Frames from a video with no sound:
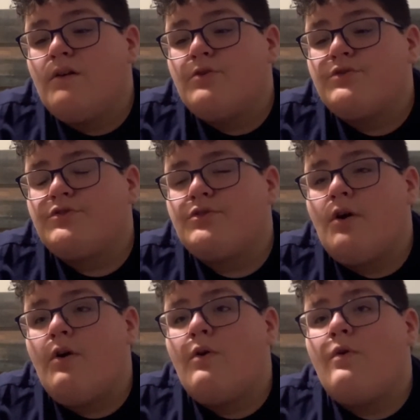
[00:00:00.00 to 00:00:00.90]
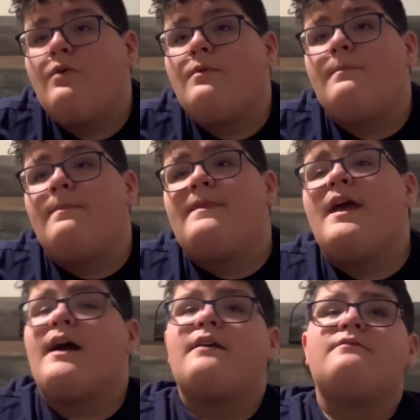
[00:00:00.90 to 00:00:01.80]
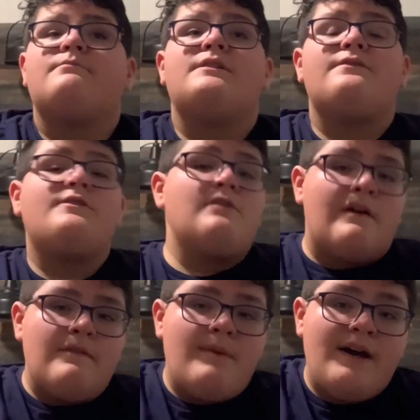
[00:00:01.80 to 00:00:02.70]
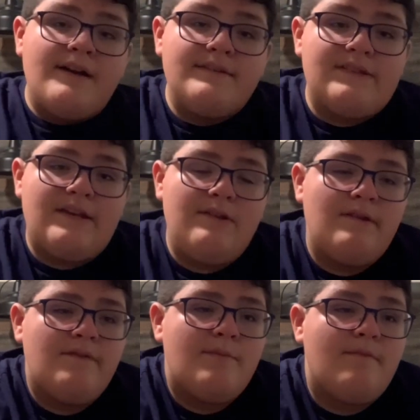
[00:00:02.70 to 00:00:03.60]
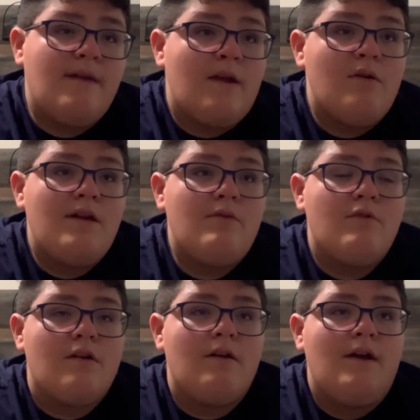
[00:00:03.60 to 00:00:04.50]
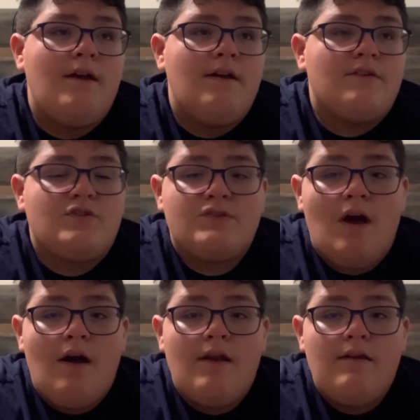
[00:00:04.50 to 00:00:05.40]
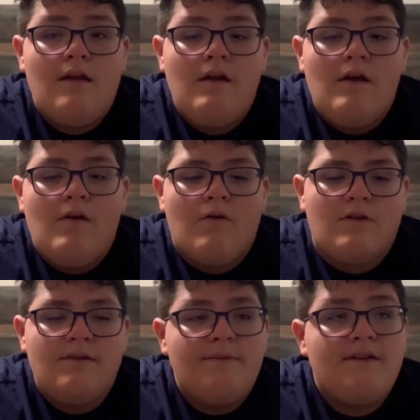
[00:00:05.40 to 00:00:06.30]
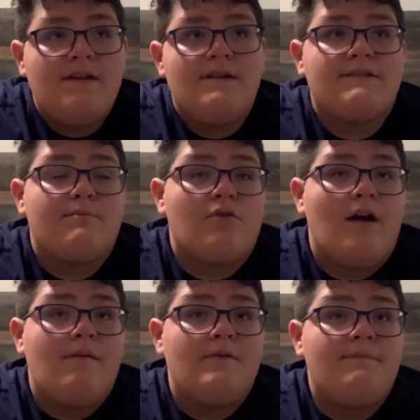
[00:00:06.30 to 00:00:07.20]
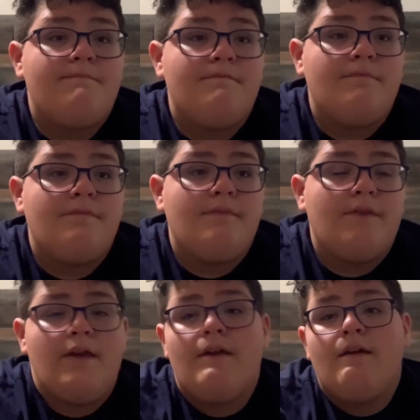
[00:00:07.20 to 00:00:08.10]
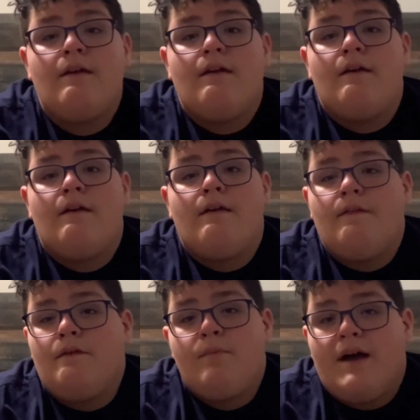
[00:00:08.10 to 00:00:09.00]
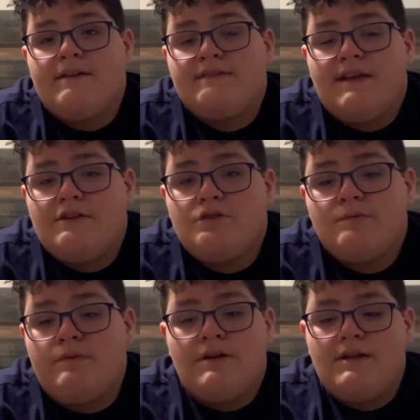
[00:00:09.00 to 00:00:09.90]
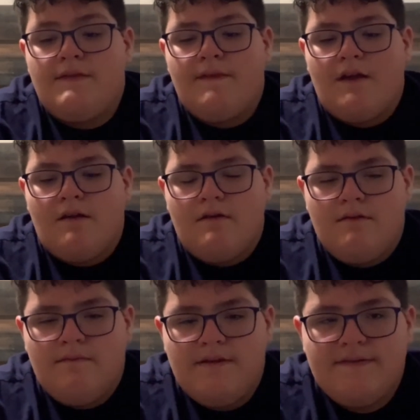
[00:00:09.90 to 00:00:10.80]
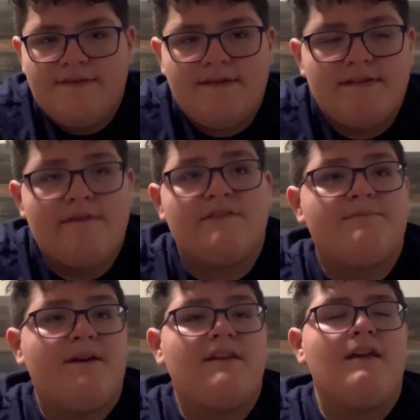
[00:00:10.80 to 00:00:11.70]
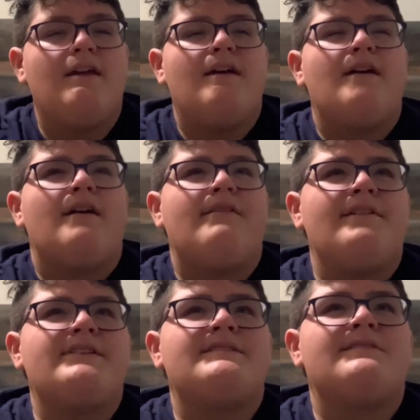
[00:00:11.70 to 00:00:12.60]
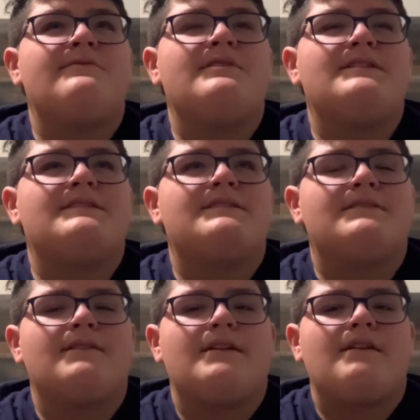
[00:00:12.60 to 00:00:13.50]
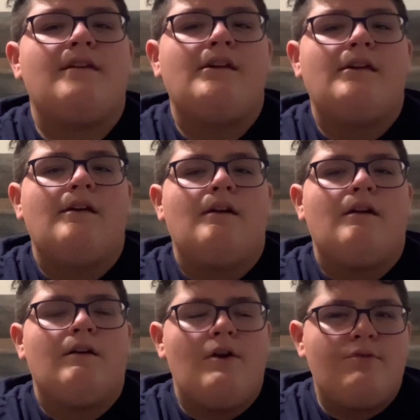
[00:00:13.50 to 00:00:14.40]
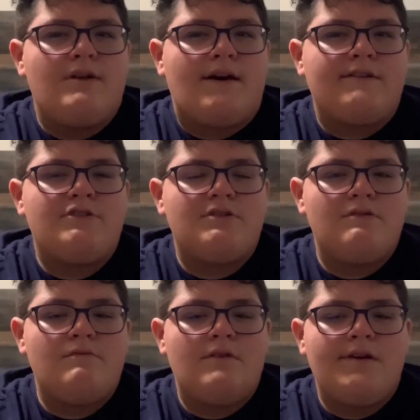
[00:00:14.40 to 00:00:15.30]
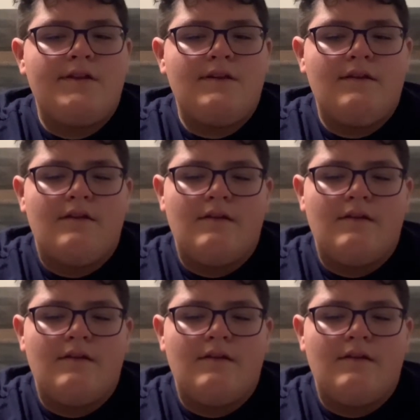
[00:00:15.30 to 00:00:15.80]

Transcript: So yeah, but if you do have the box and you live in an area where sun or humidity is a problem, the box set, just put it in there. It's the safest bet. Unless if it's like a Kodansha one